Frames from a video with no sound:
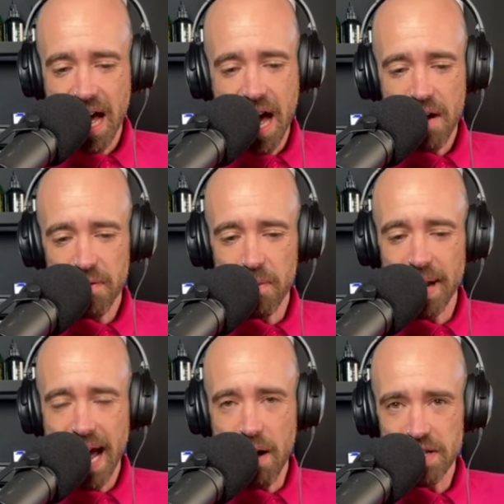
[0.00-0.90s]
from
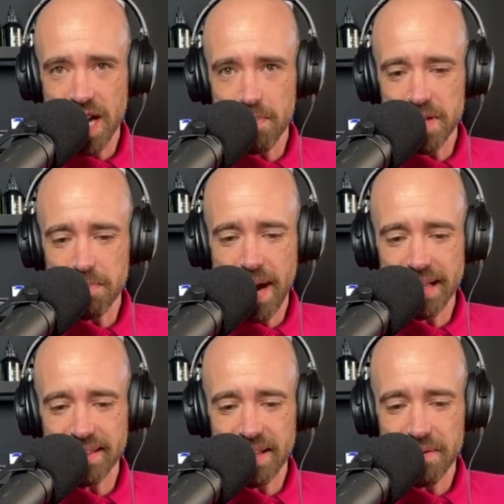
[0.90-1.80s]
the outside
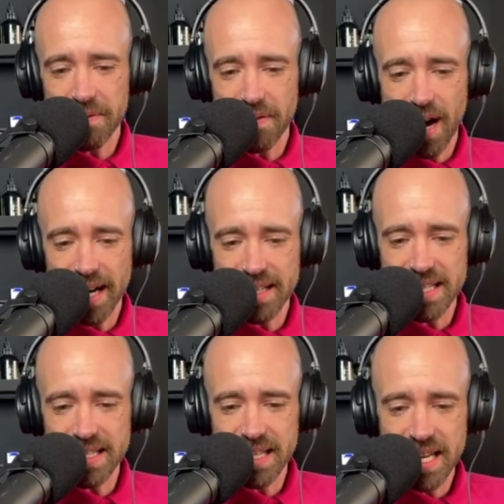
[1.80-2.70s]
perspective, I can
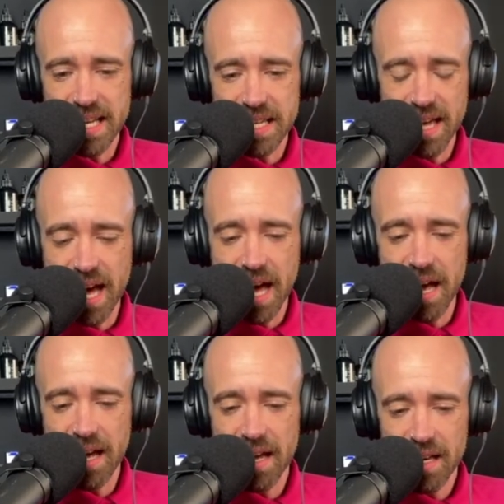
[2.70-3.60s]
see that
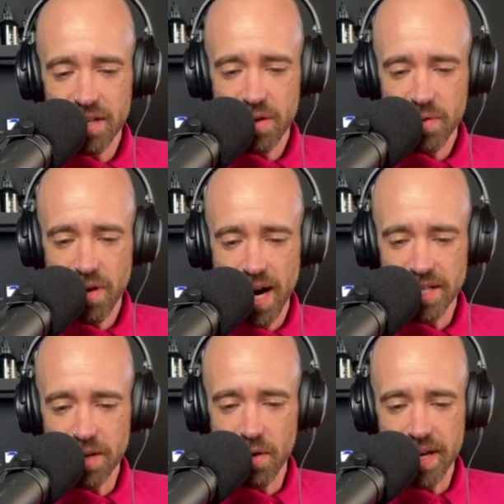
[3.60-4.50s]
you guys
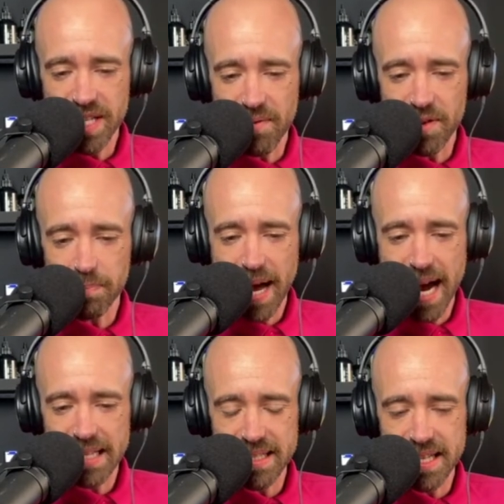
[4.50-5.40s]
have got each other's
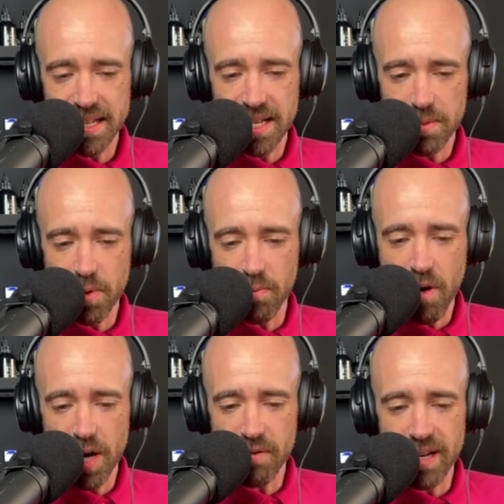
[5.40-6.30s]
backs and there's like some
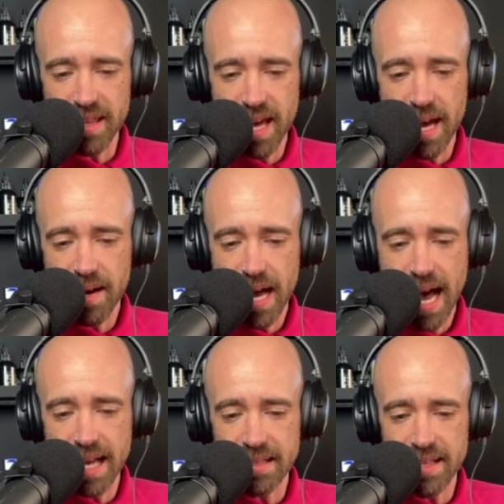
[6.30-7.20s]
camaraderie there.
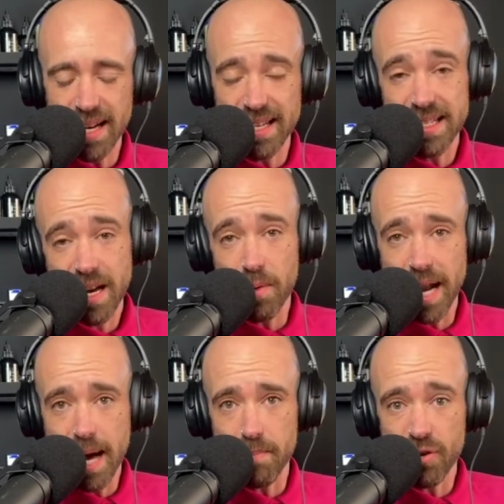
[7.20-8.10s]
And I can tell
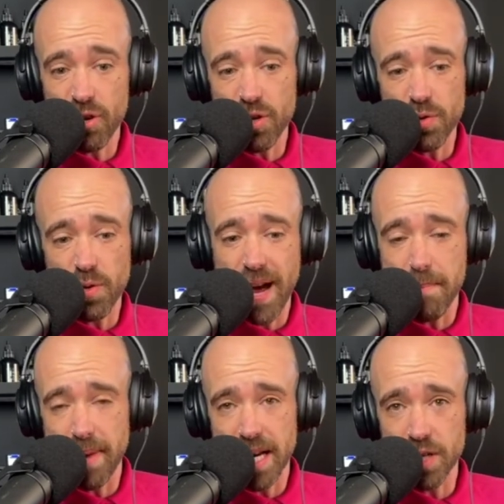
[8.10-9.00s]
that because your fan
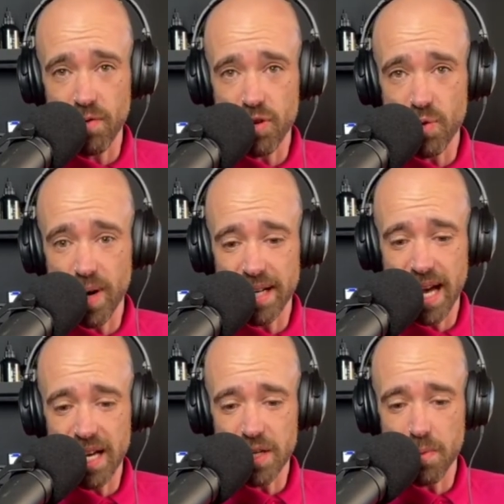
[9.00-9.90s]
base are enjoying
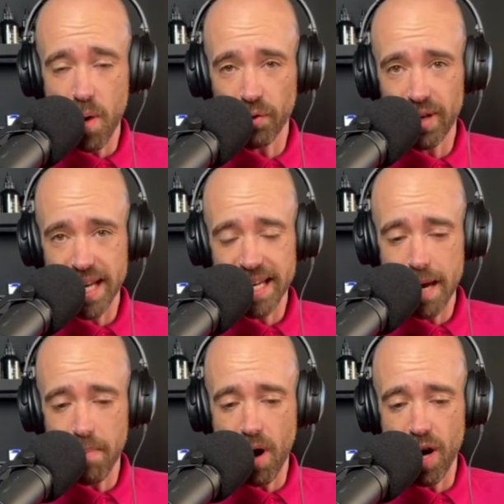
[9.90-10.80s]
that as well. So they can
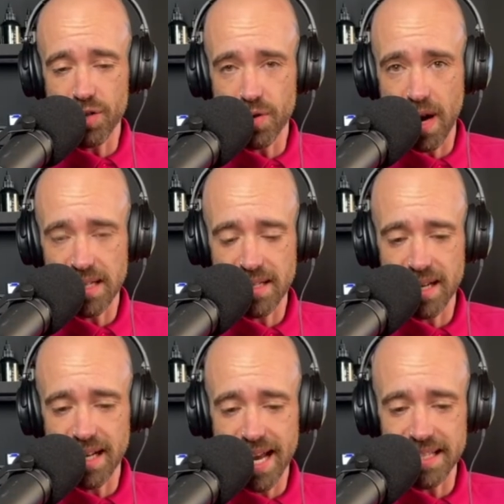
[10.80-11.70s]
get behind you guys as a
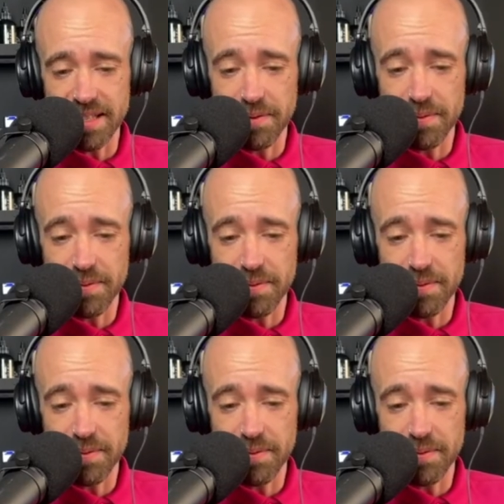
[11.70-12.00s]
collective.